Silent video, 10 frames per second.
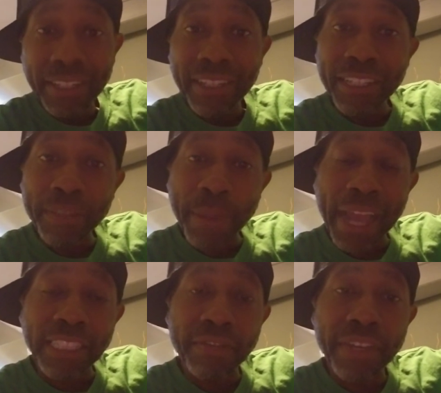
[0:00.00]
It's
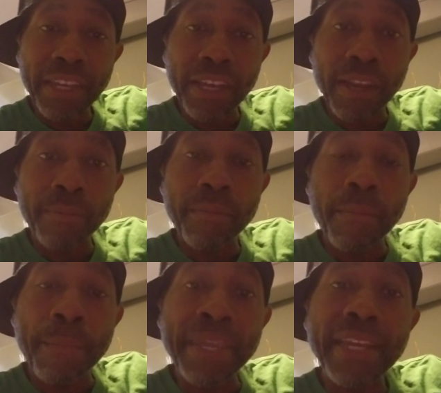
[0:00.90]
passive income.
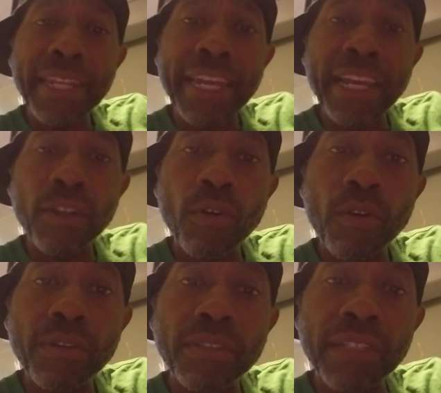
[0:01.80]
Be a landlord.
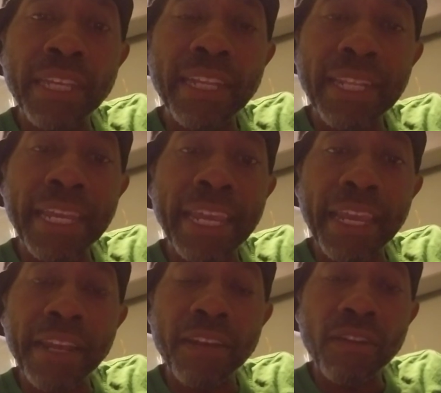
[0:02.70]
Get
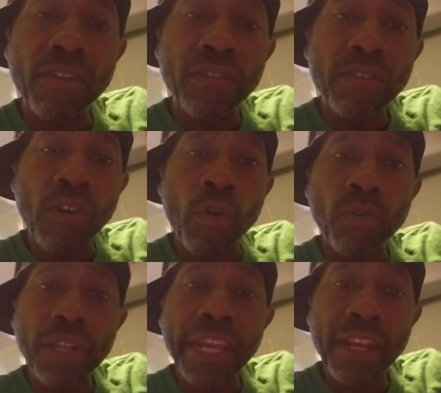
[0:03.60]
land,
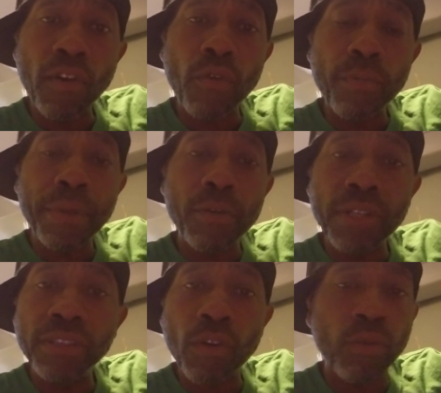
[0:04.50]
own
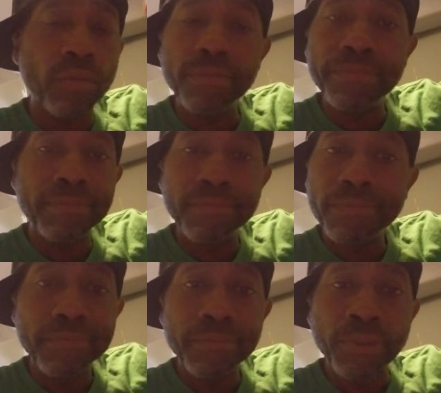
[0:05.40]
buildings, own
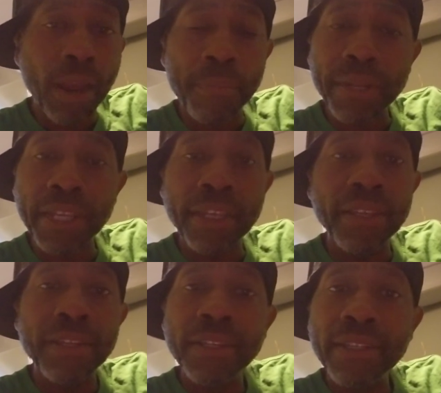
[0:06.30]
property.
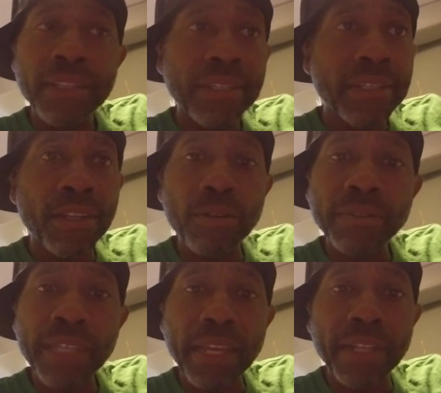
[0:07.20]
You know what I'm
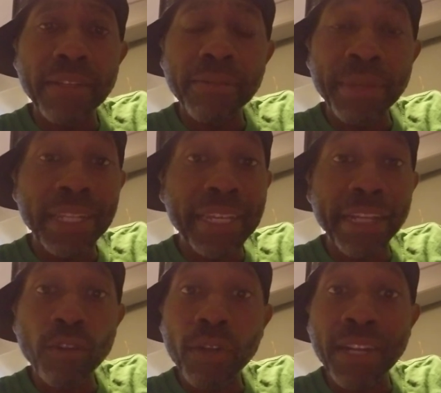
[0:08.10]
saying? Be a
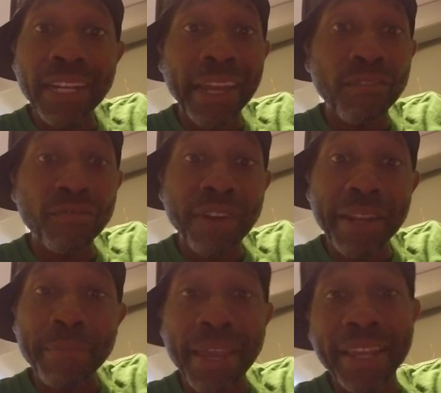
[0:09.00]
landlord. Collect
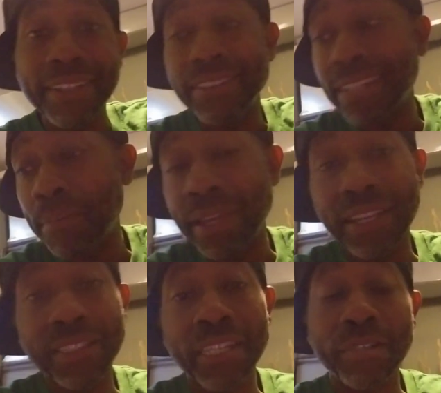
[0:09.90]
rent, man. I mean,
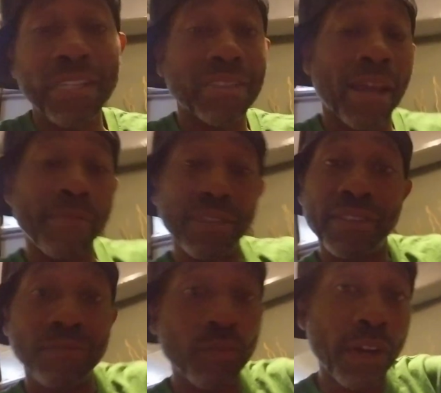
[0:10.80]
it's
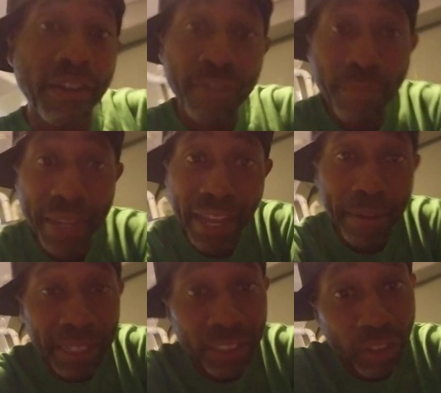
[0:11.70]
working for me.
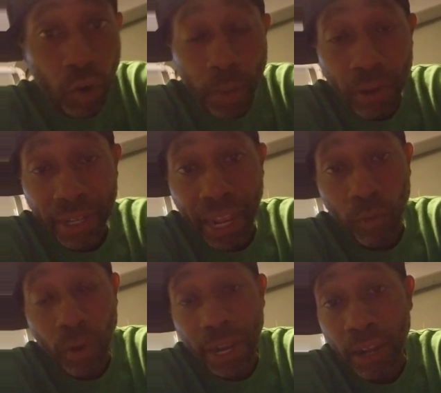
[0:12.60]
It's dope. I only got
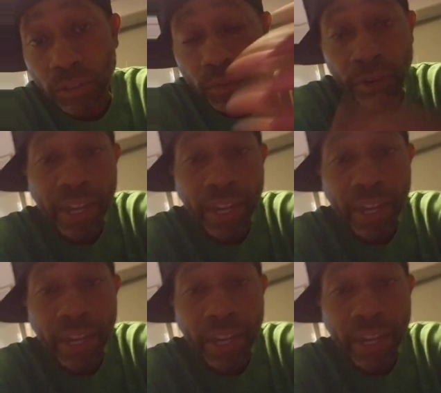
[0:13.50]
one house so far.